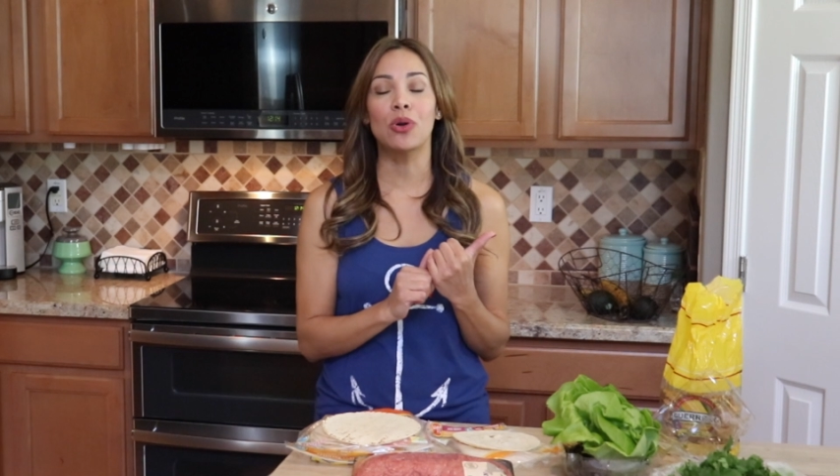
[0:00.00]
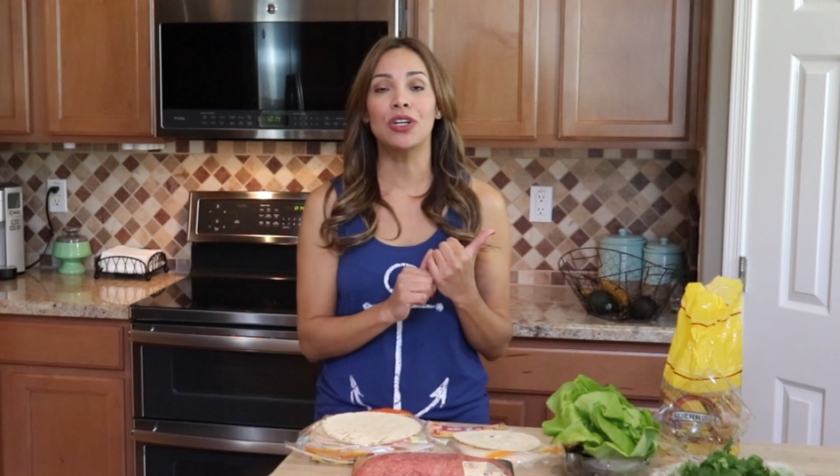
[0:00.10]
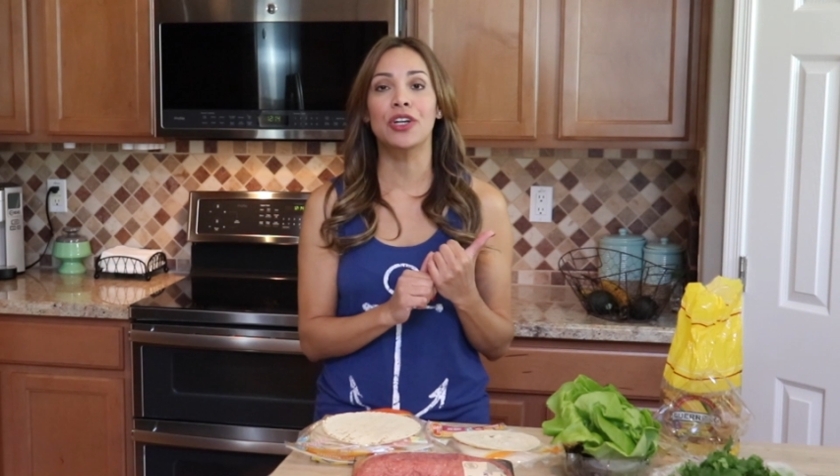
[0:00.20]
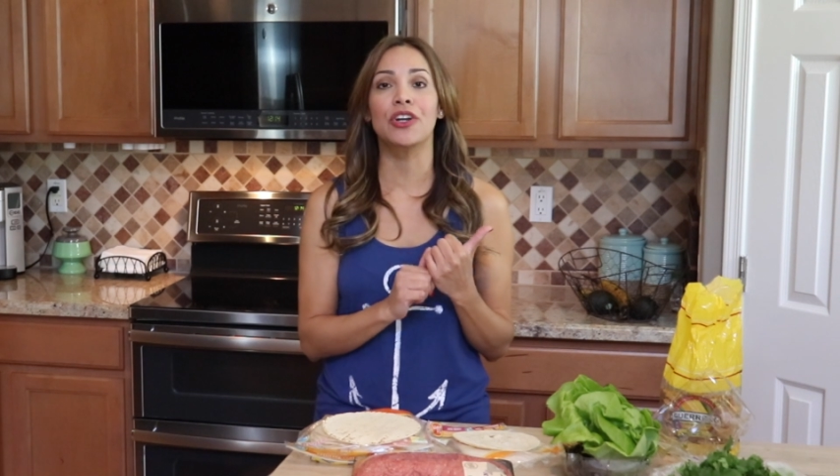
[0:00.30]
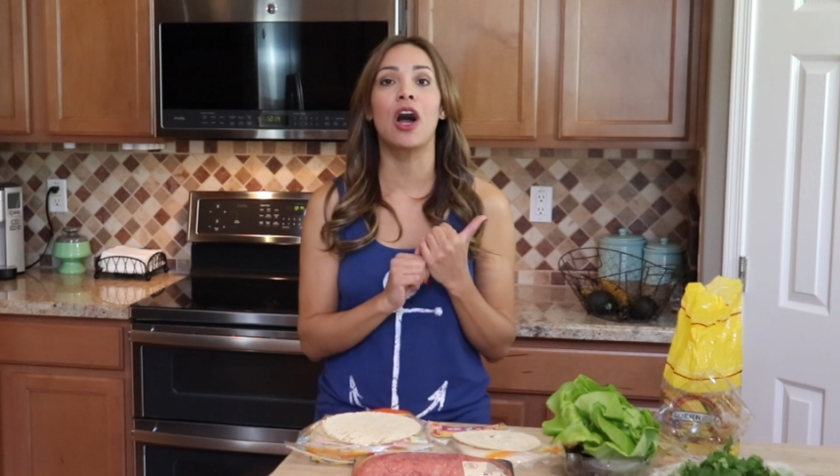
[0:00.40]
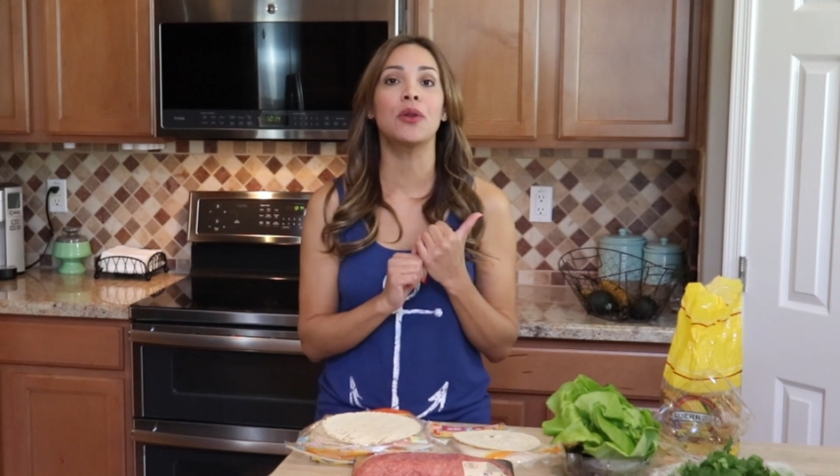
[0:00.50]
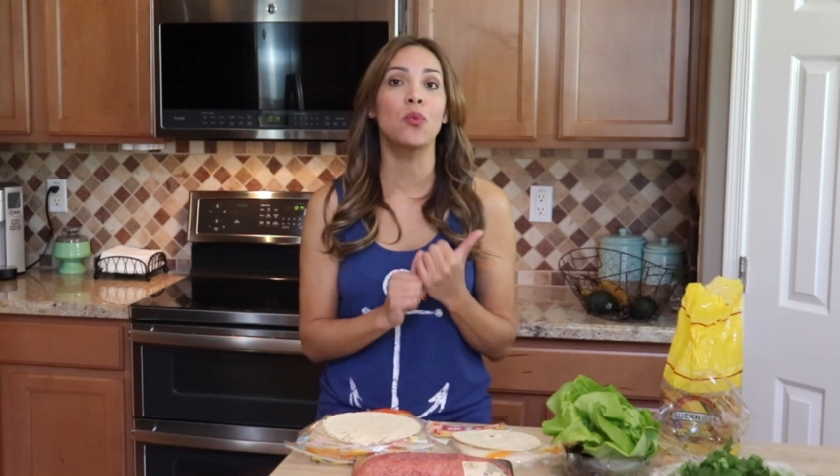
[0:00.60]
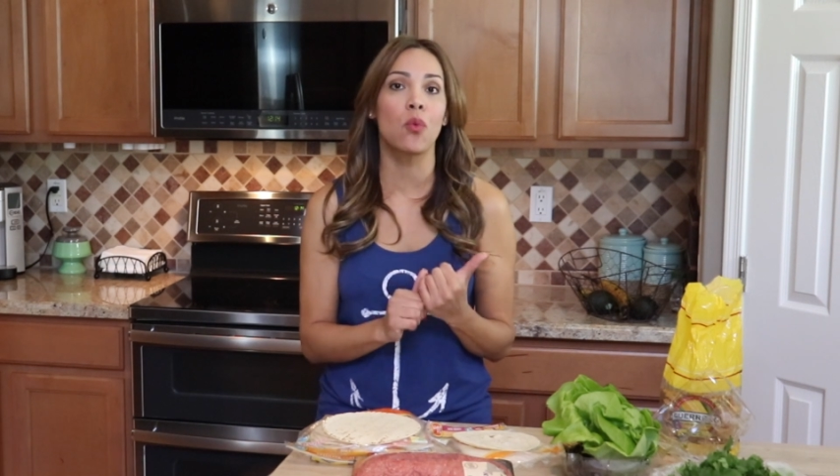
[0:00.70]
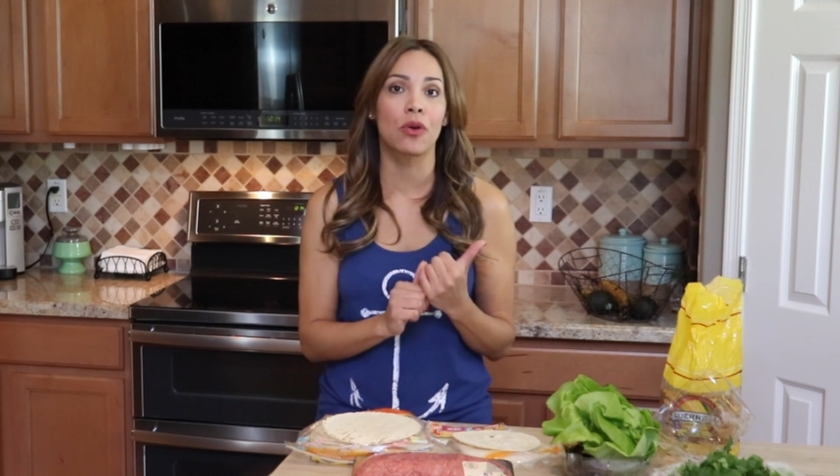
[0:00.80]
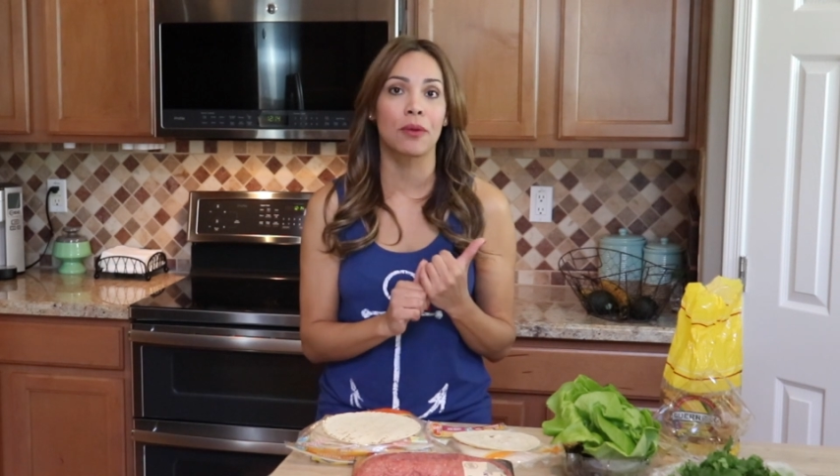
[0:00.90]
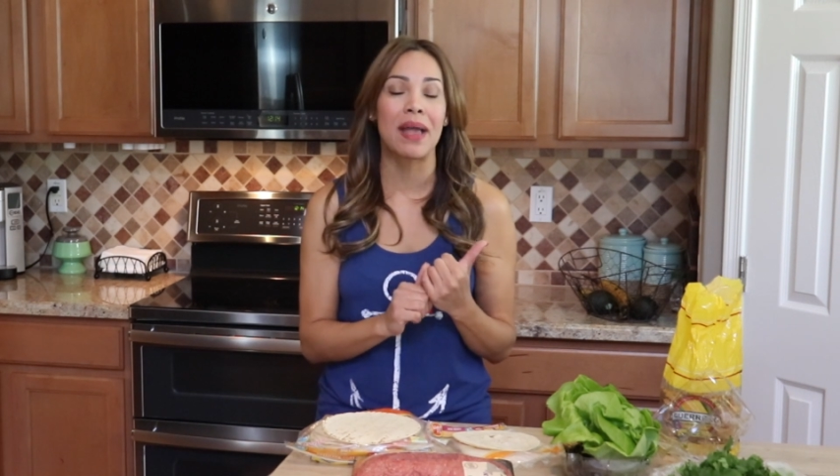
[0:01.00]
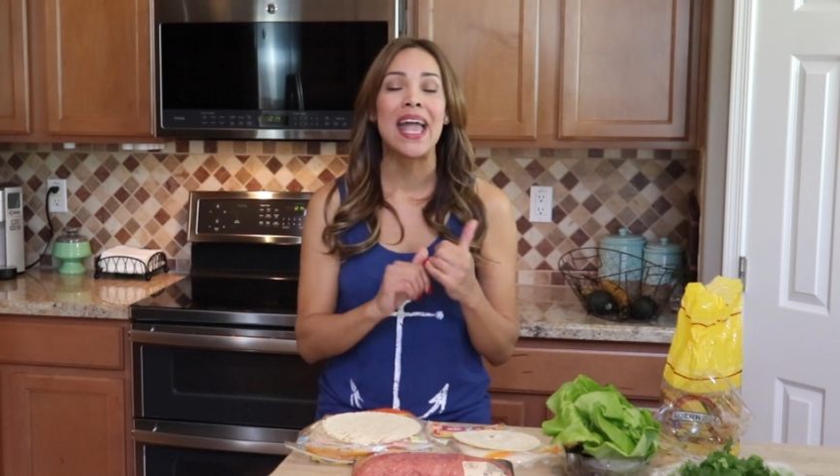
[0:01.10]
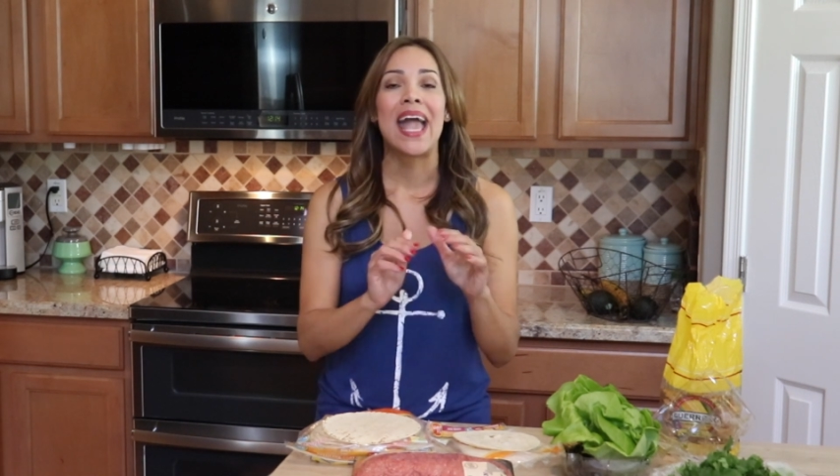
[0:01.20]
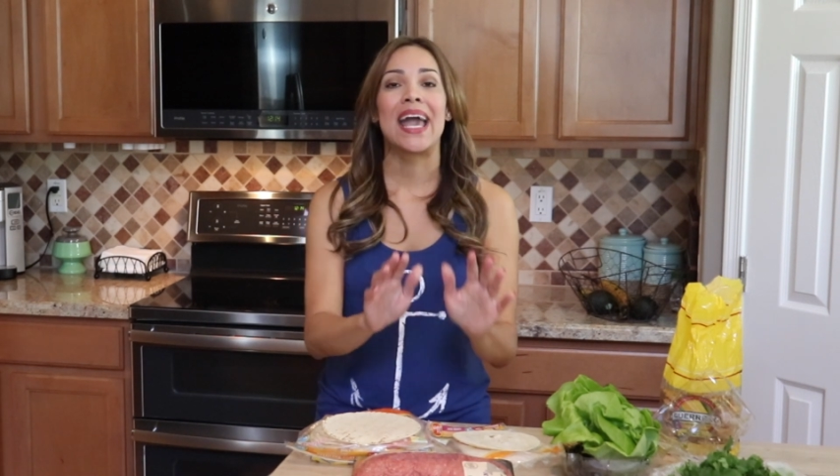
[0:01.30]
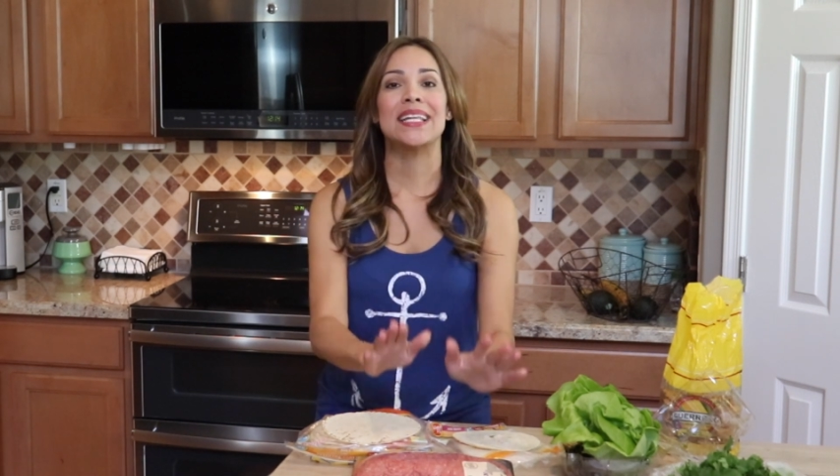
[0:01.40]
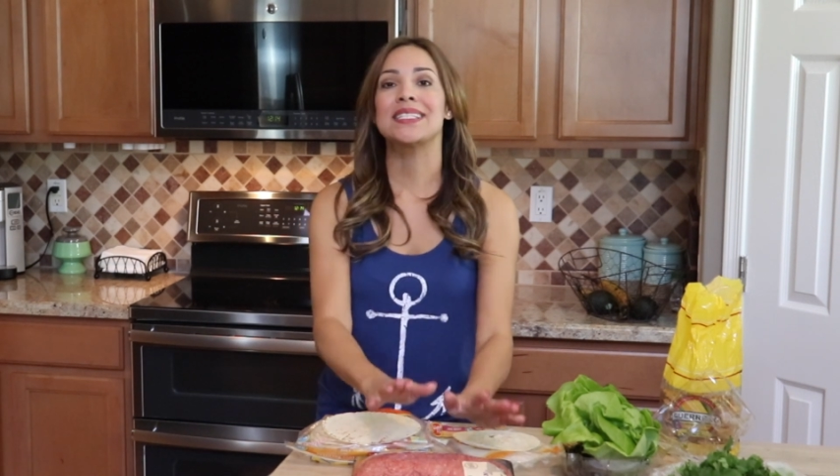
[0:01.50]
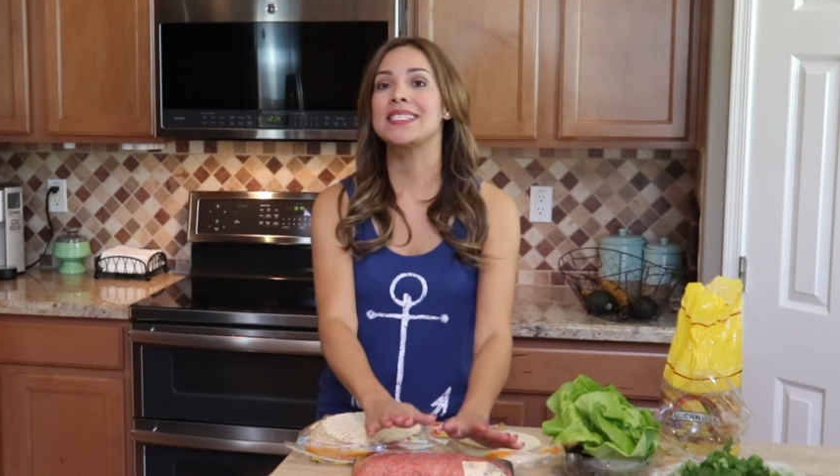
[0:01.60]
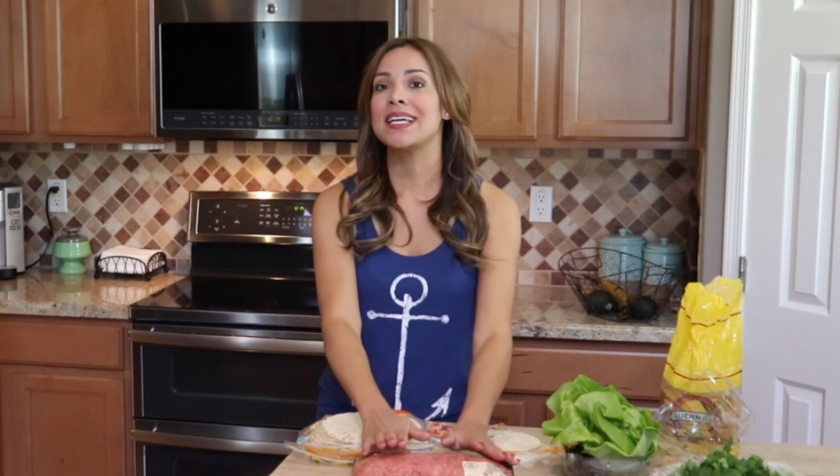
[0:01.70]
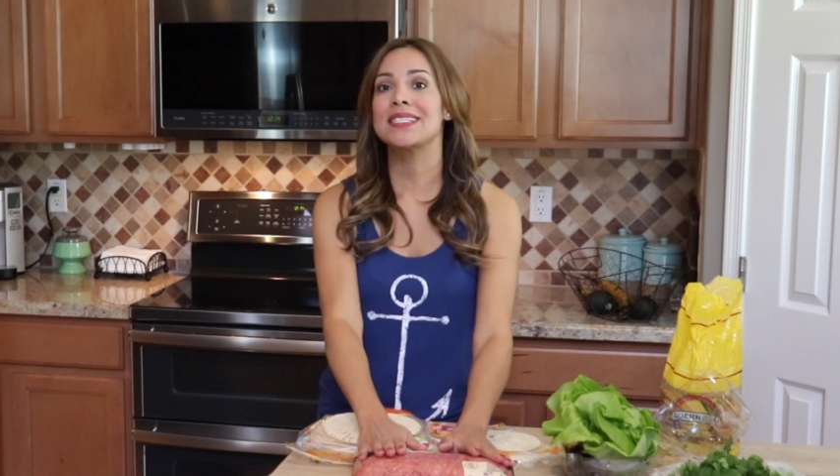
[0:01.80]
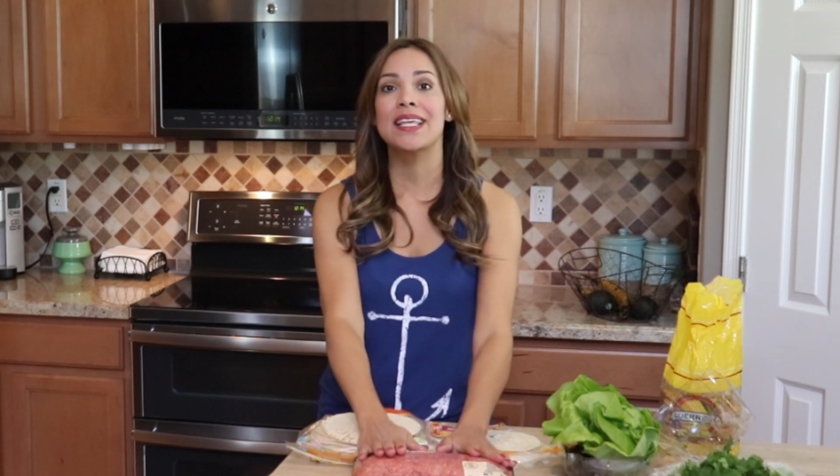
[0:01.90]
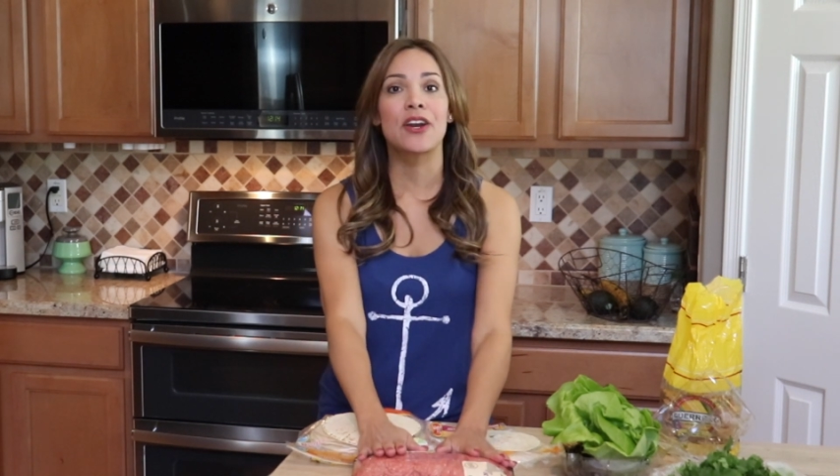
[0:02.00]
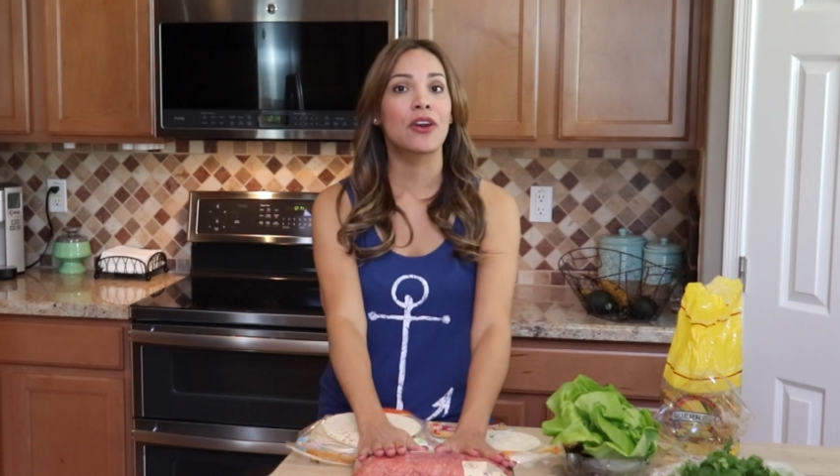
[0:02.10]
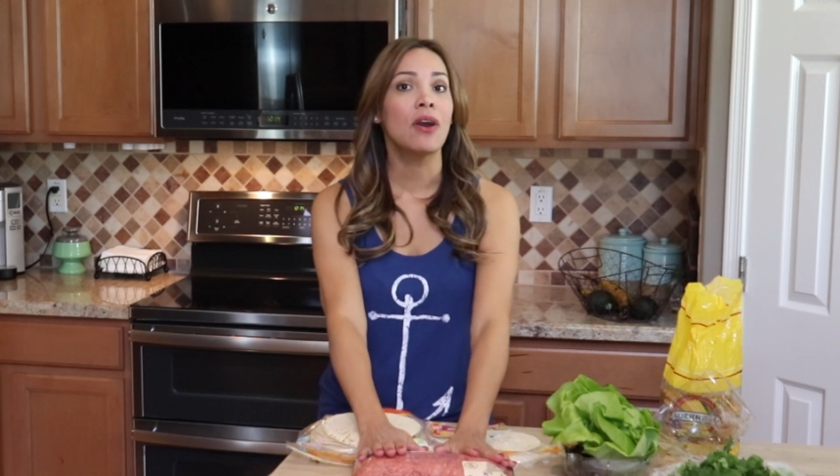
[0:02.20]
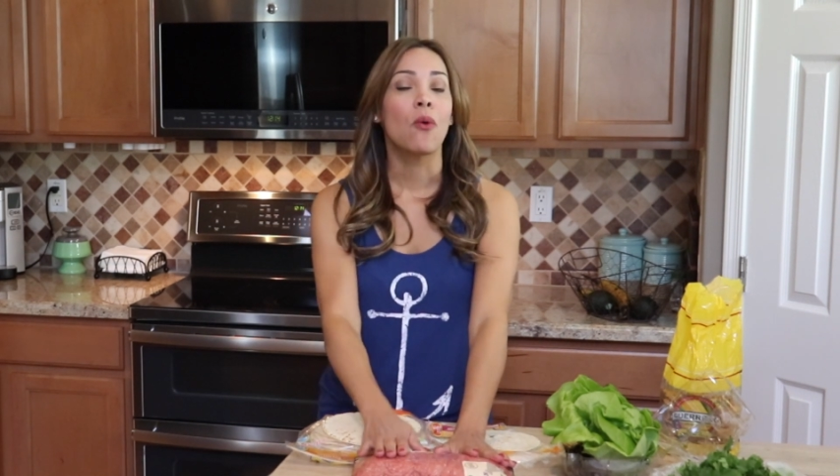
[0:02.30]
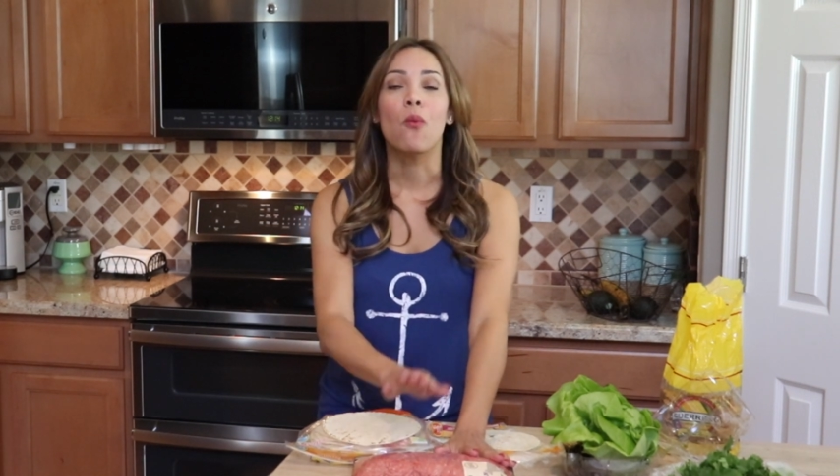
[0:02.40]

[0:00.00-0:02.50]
cooker on warm, and it stays there